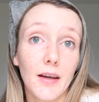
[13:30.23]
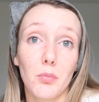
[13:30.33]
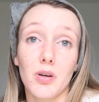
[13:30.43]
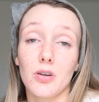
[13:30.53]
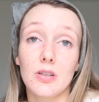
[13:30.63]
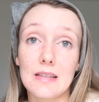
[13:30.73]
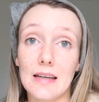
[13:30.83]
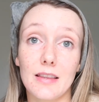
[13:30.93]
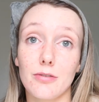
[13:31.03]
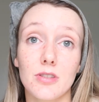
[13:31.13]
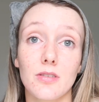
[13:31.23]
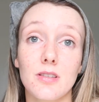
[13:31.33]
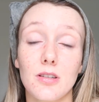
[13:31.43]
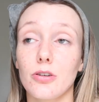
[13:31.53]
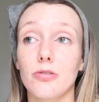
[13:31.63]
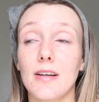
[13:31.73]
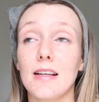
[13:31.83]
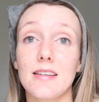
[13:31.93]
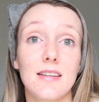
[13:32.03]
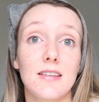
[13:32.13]
because like the results are unreal,
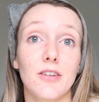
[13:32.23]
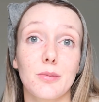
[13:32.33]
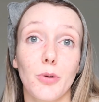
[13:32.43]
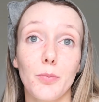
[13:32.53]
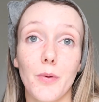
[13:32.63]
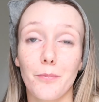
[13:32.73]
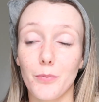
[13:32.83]
you need to look them up.